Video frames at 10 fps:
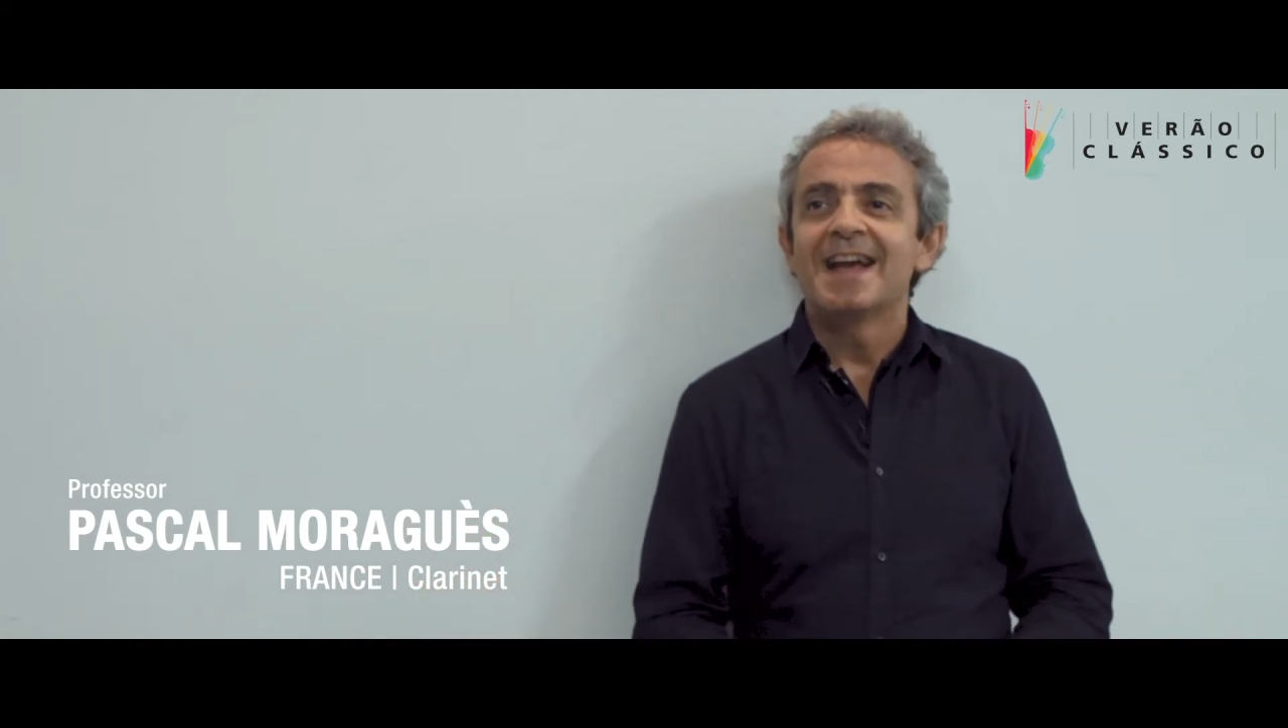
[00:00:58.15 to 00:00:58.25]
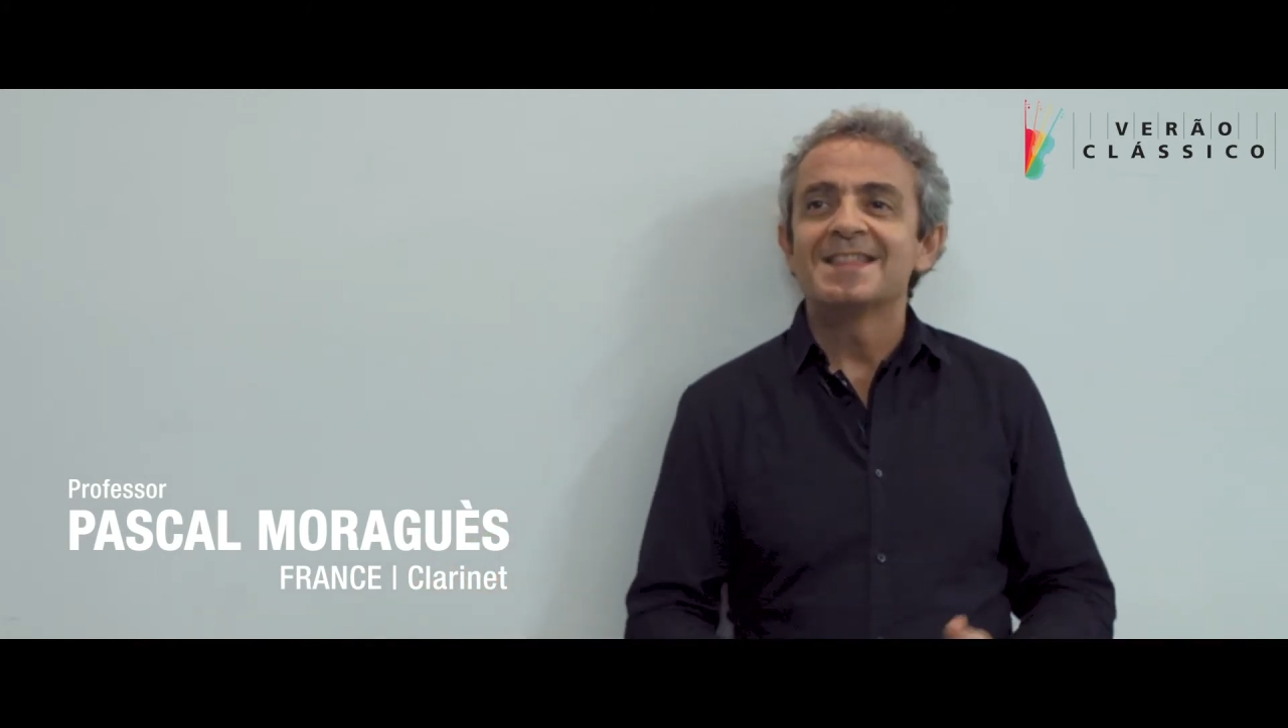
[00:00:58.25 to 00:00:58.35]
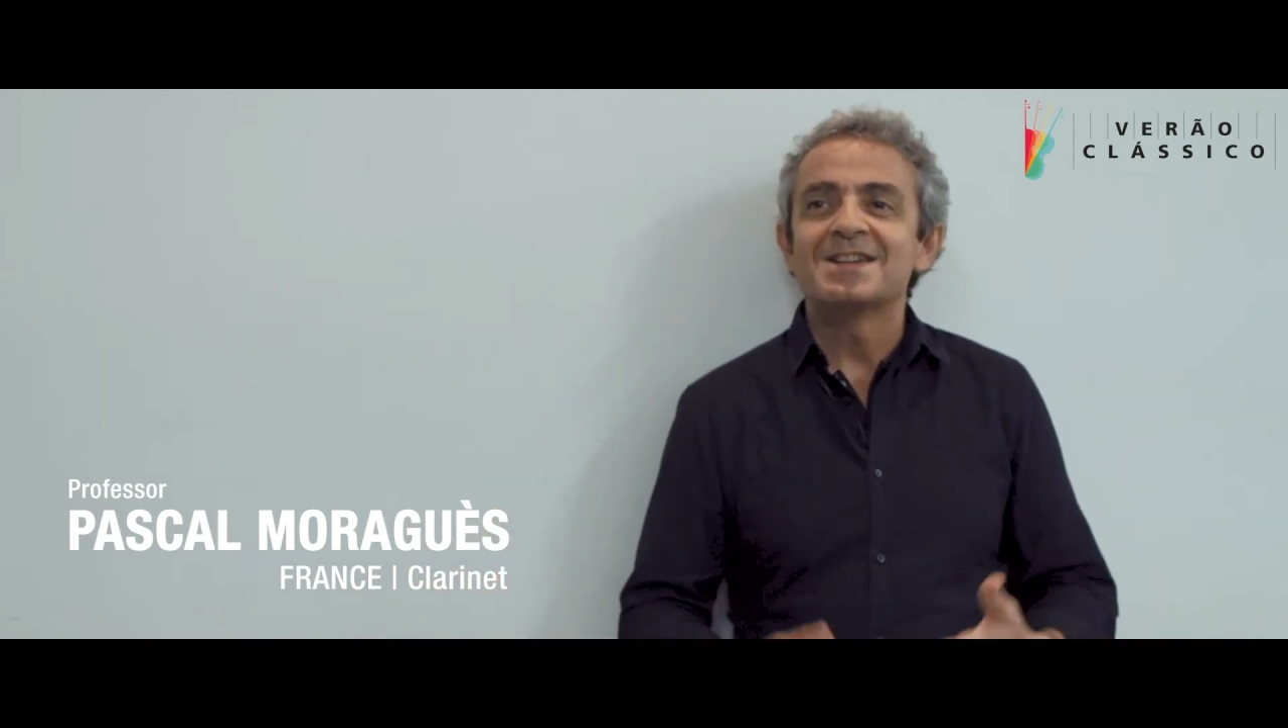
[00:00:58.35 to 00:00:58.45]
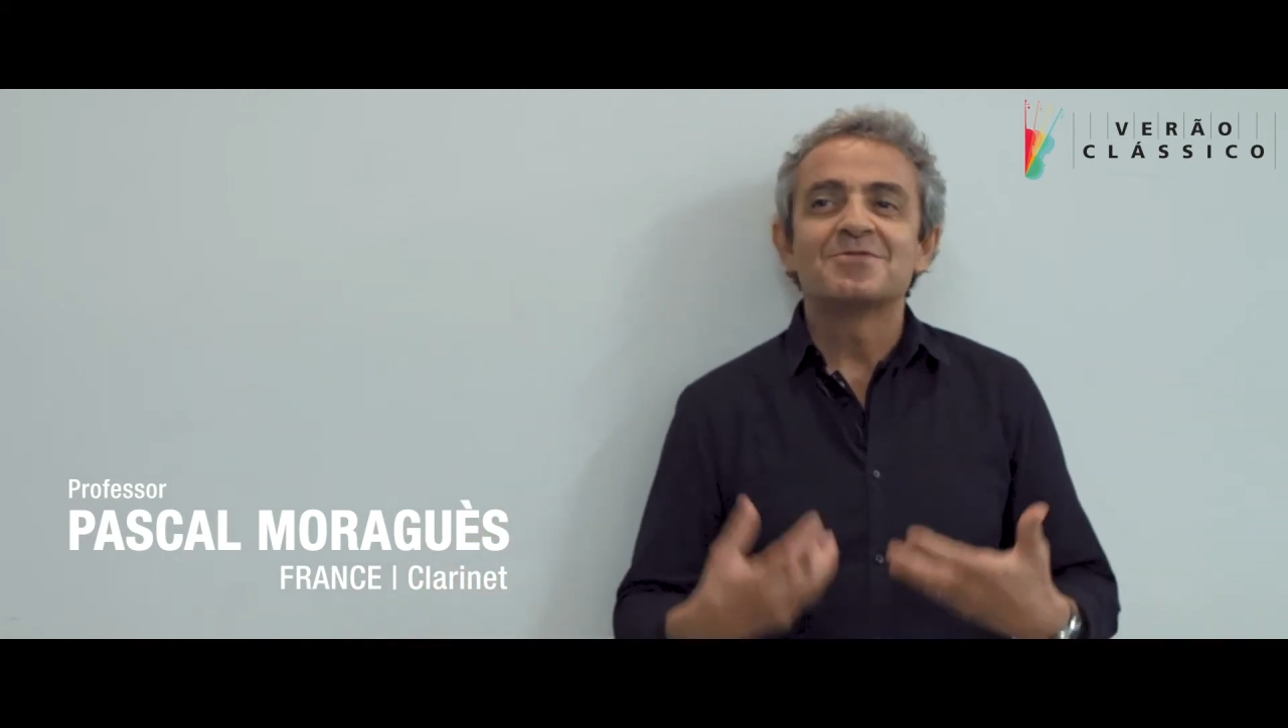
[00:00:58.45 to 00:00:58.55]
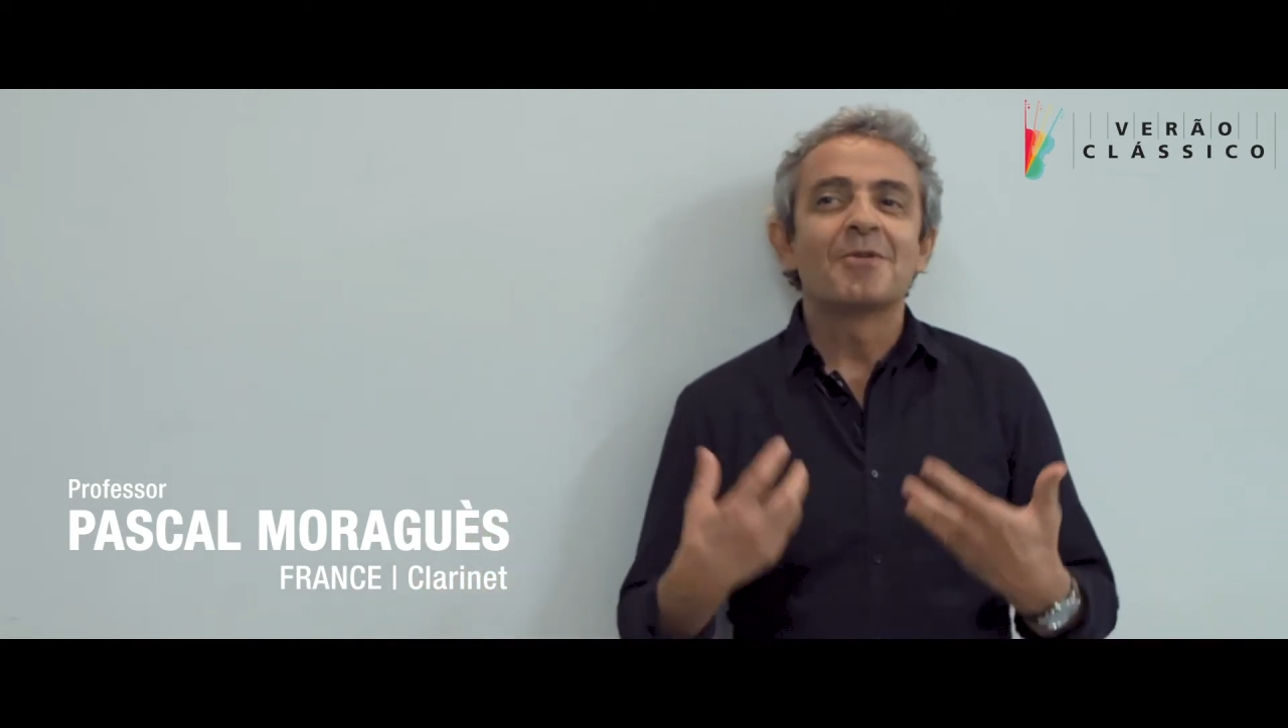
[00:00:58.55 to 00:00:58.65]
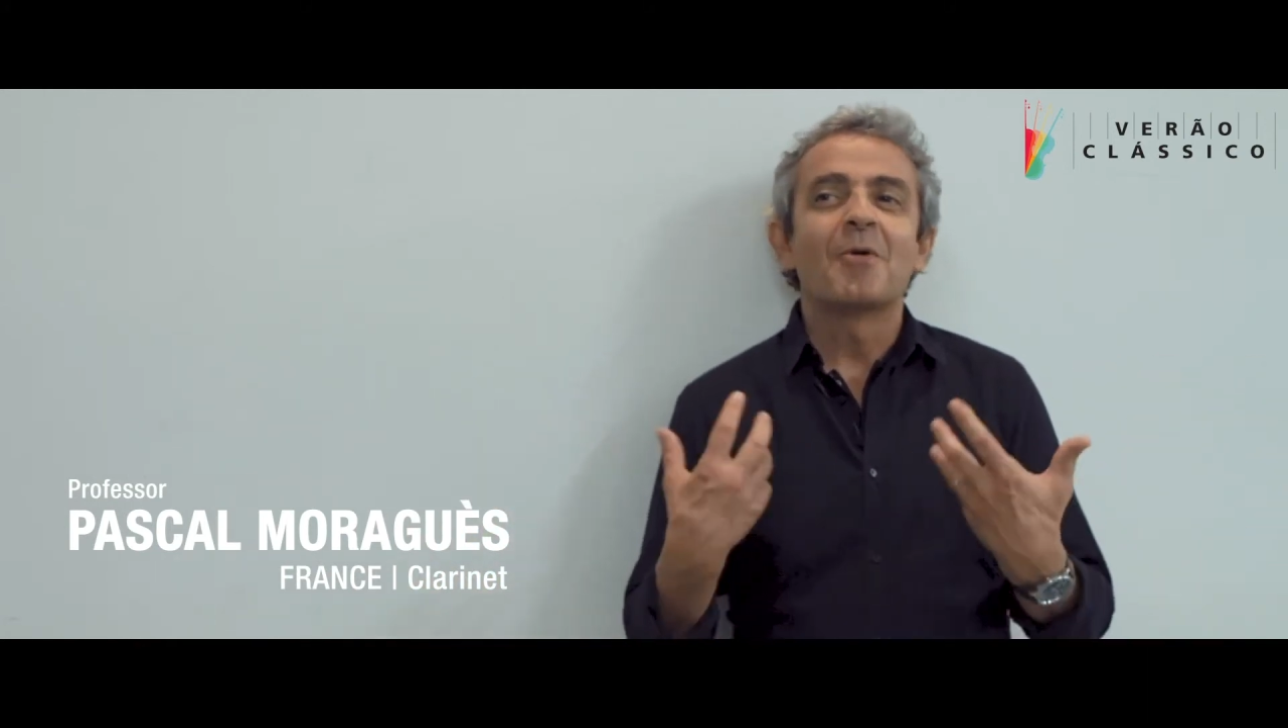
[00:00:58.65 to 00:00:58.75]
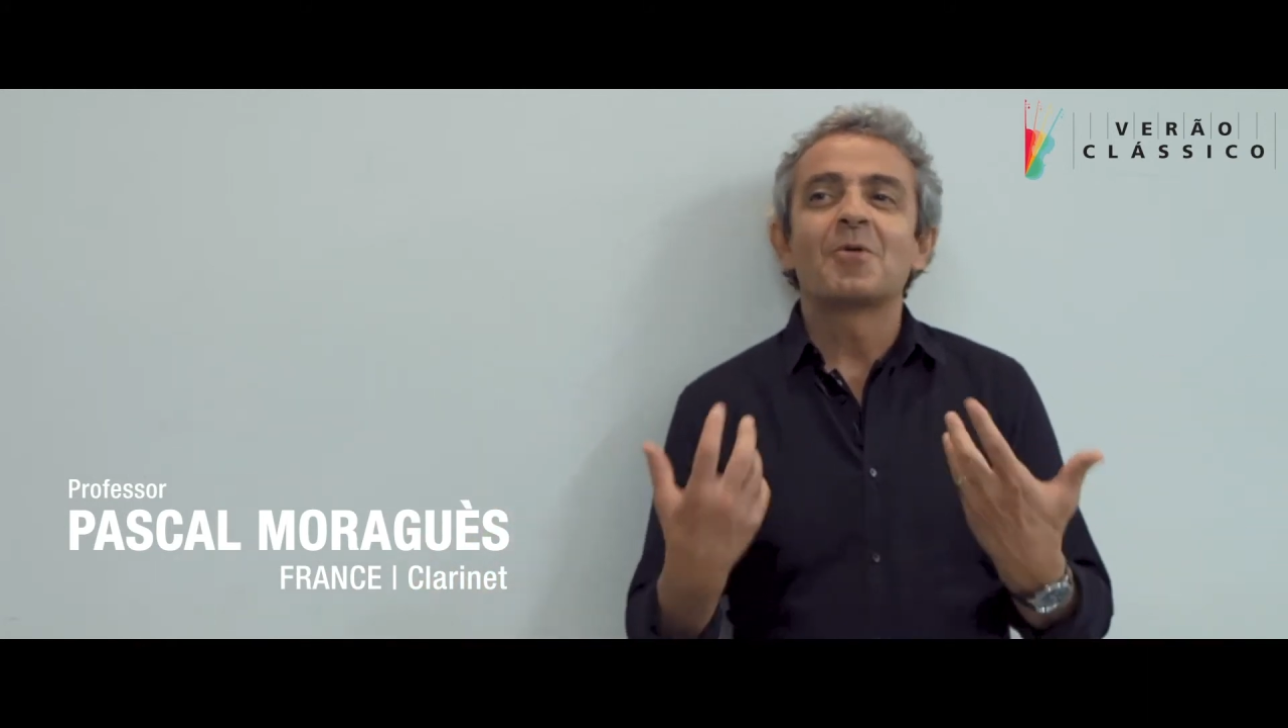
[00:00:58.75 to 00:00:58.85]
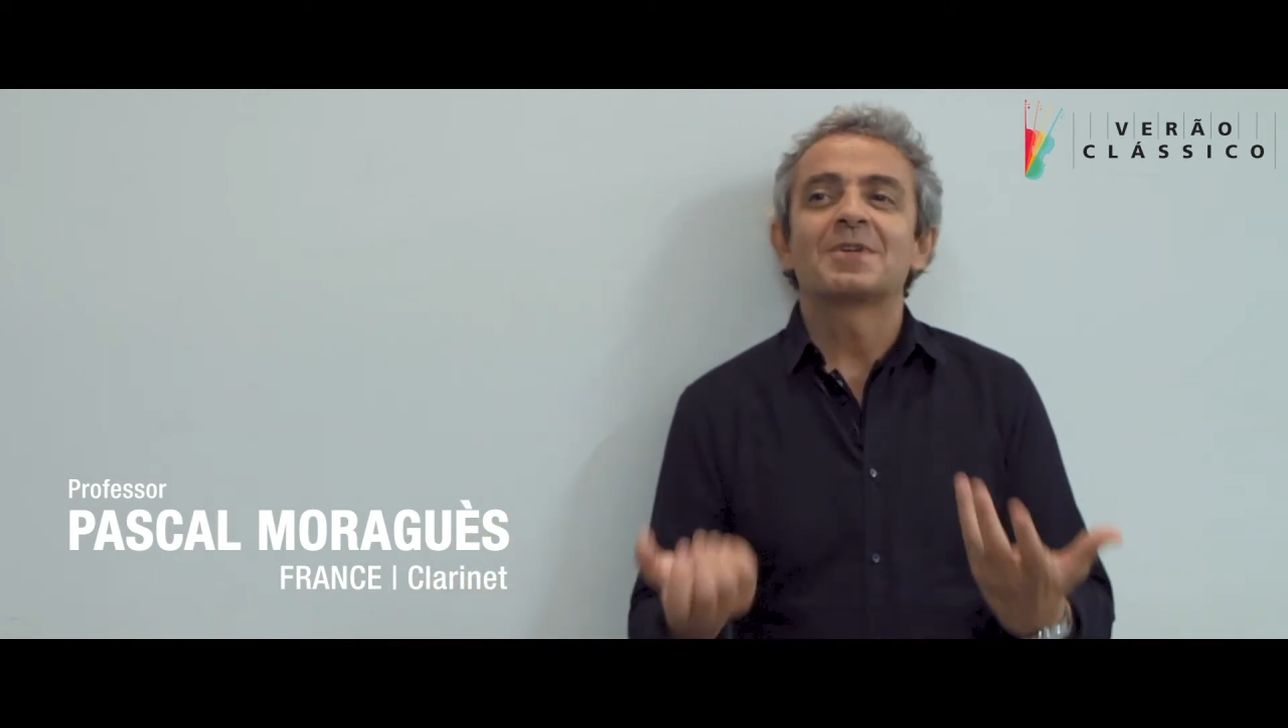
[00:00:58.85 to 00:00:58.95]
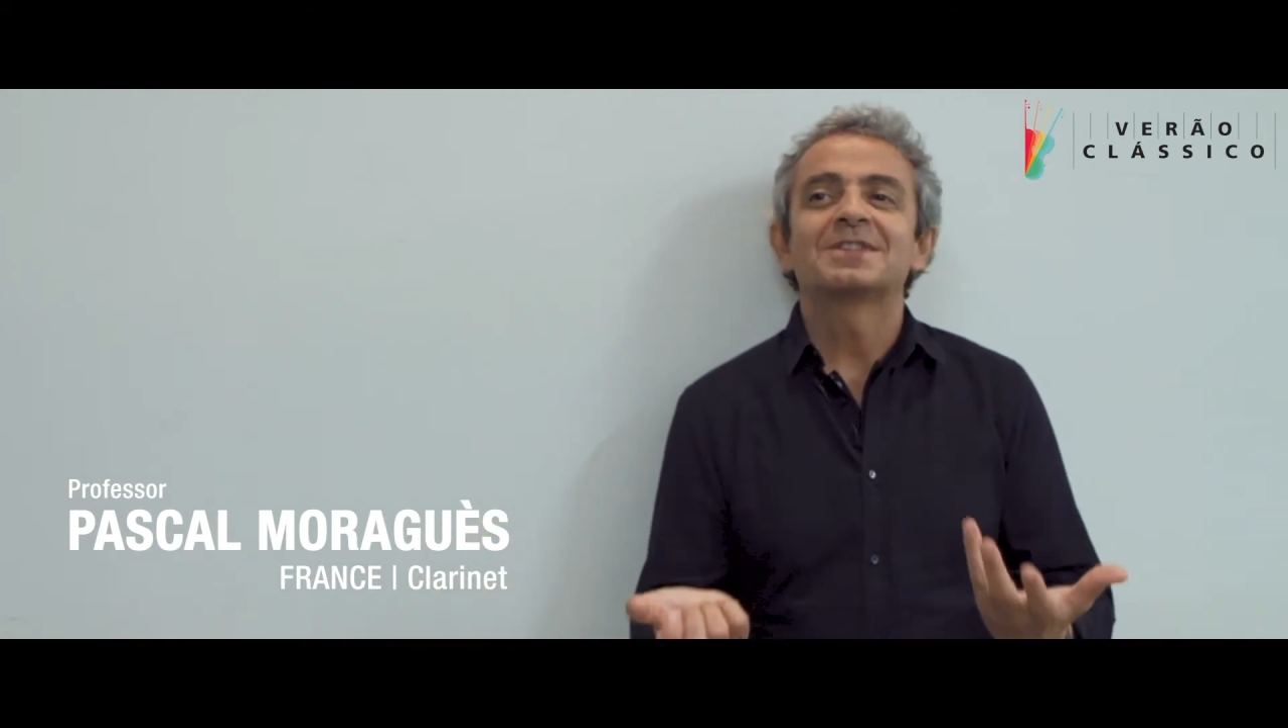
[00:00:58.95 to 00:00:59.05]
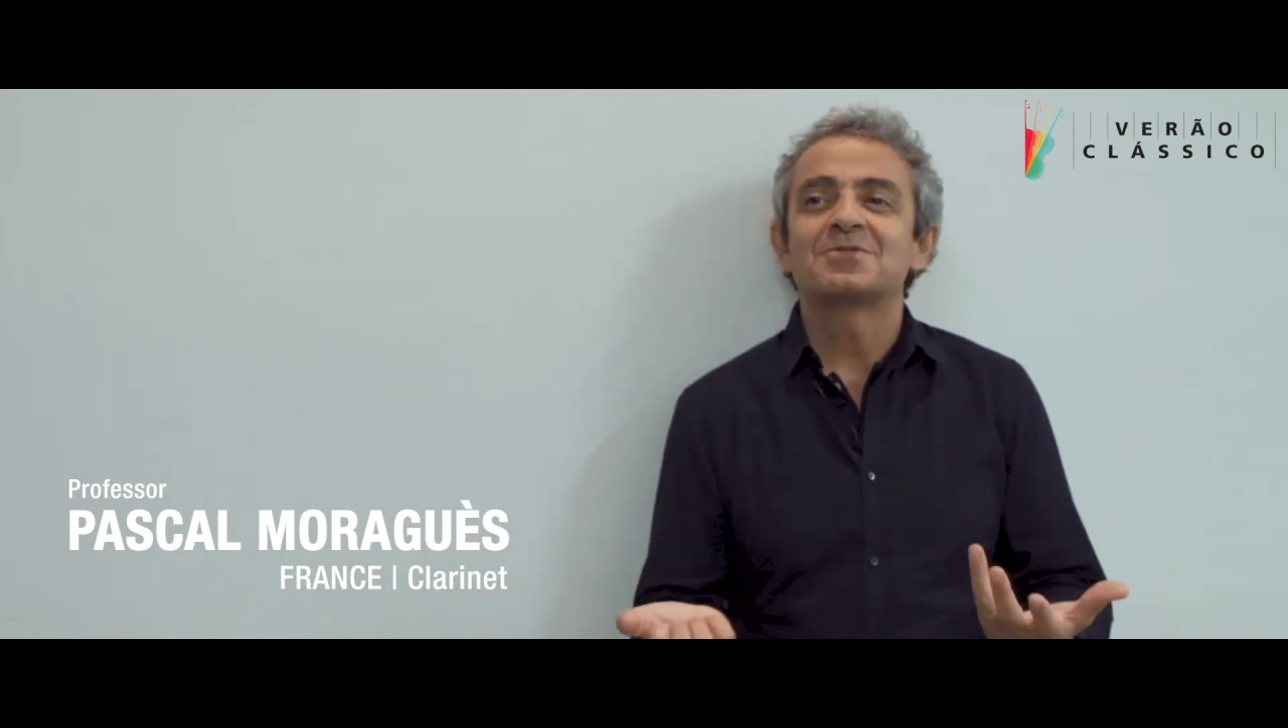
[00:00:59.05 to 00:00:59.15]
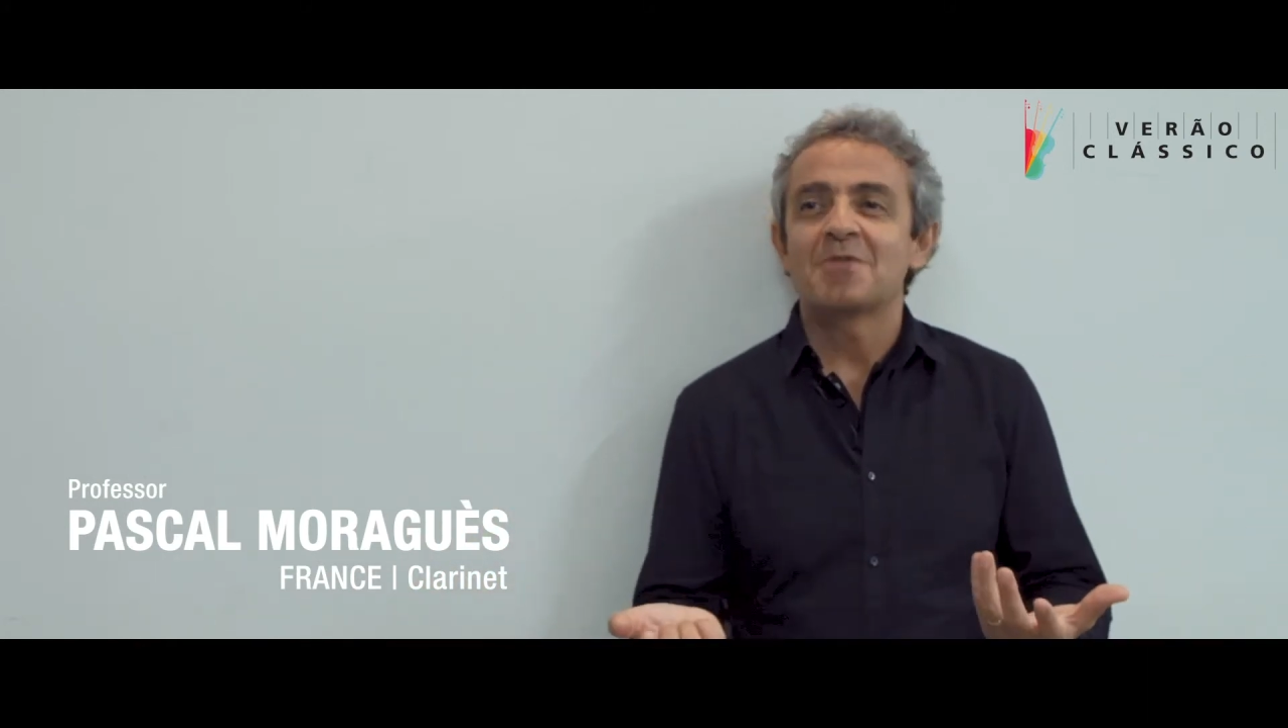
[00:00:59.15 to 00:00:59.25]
and they always